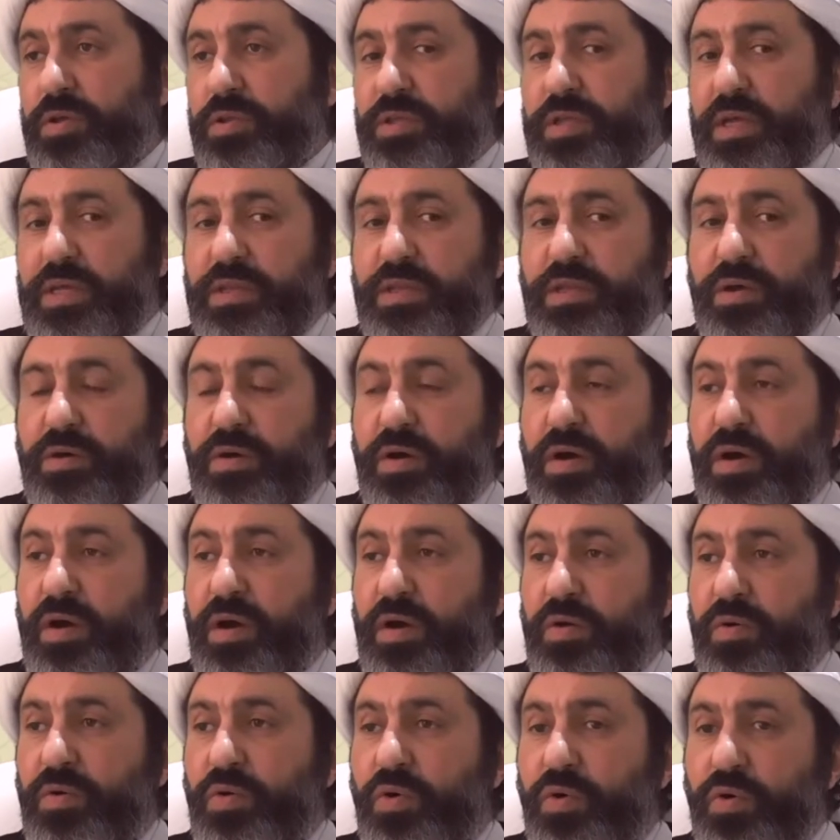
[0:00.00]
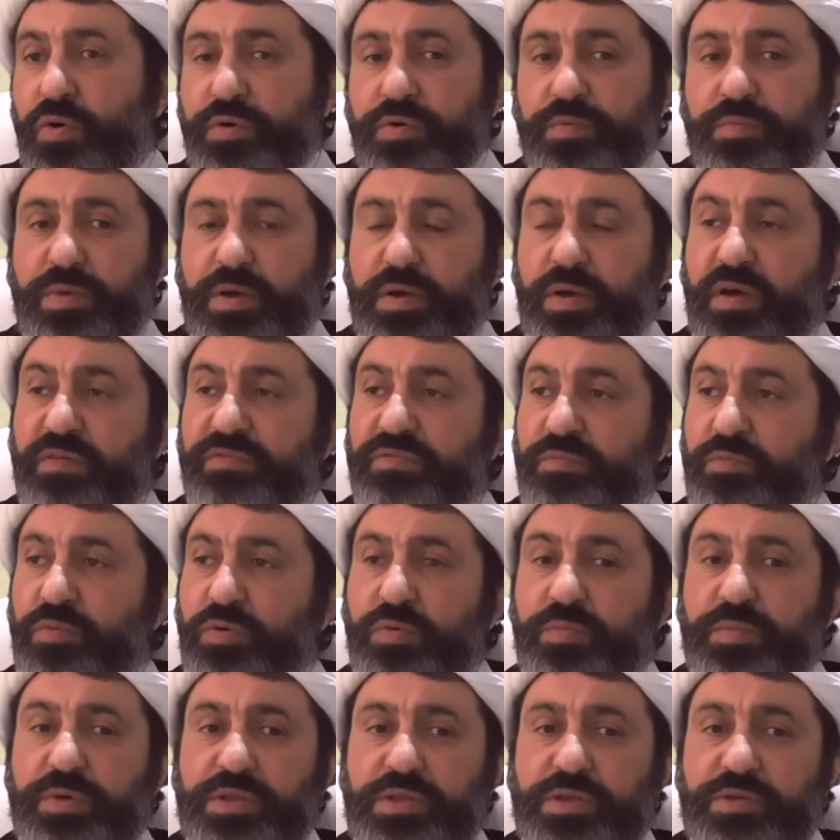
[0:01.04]
that the horma of
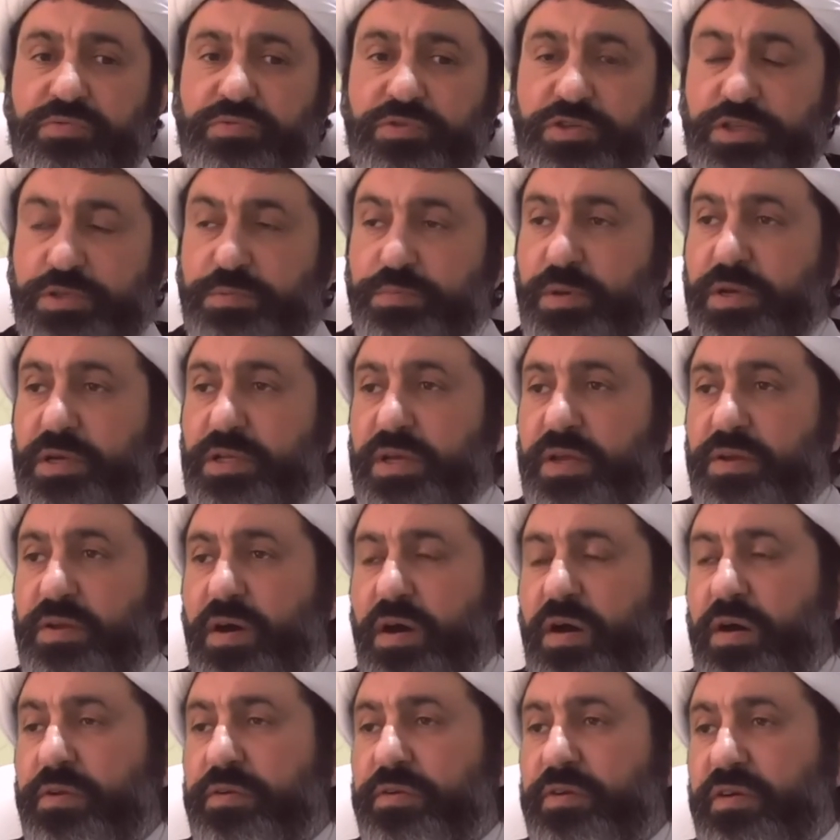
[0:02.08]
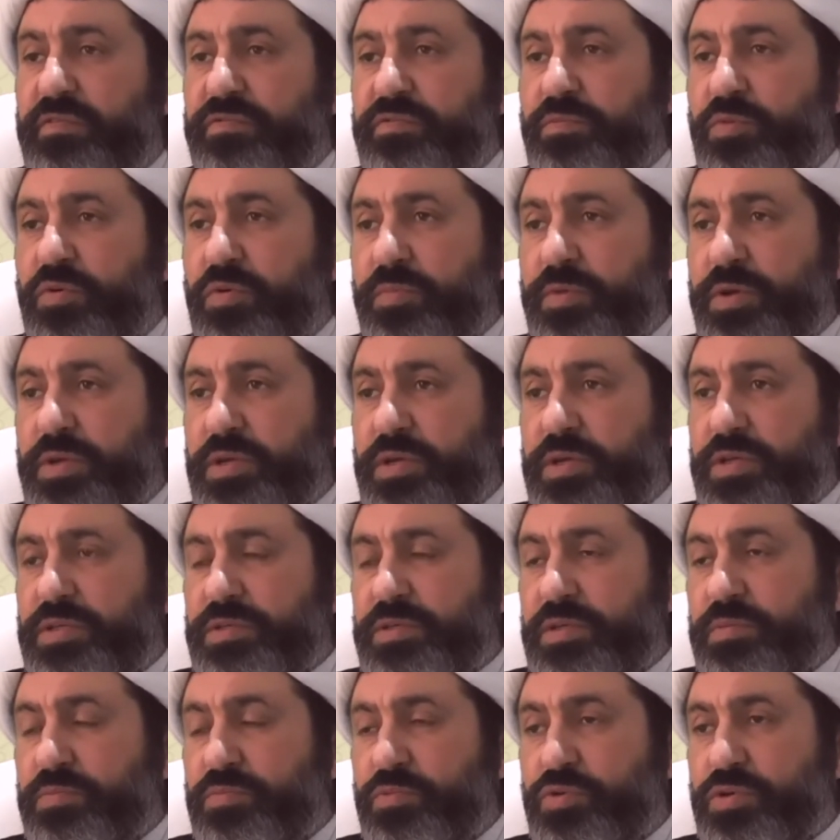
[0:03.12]
mu'min, the respect and honor of mu'min is
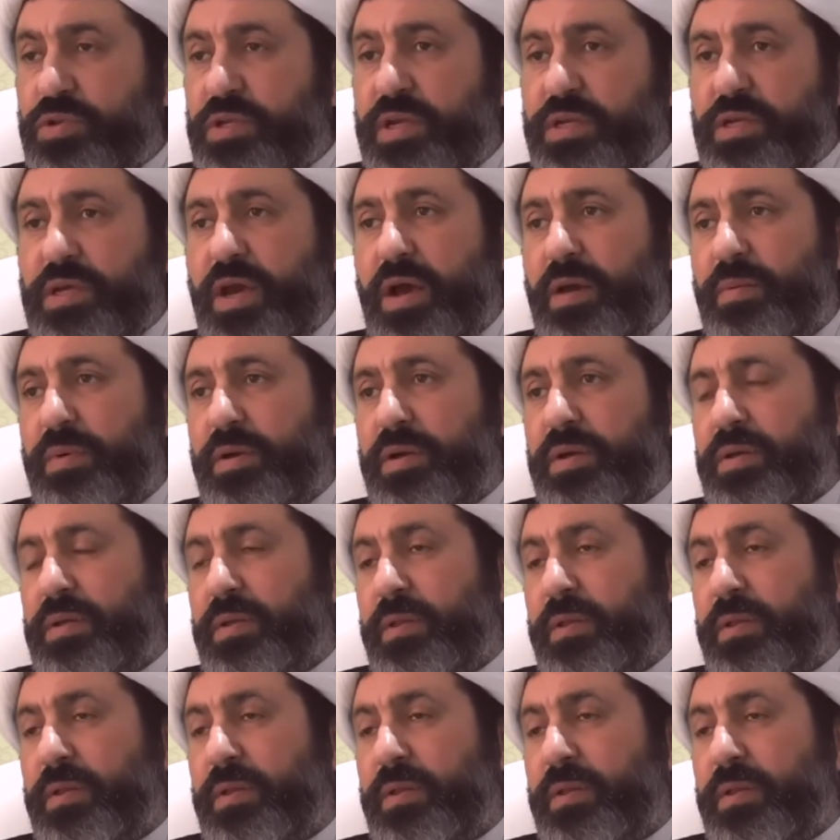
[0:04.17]
more than Kaaba.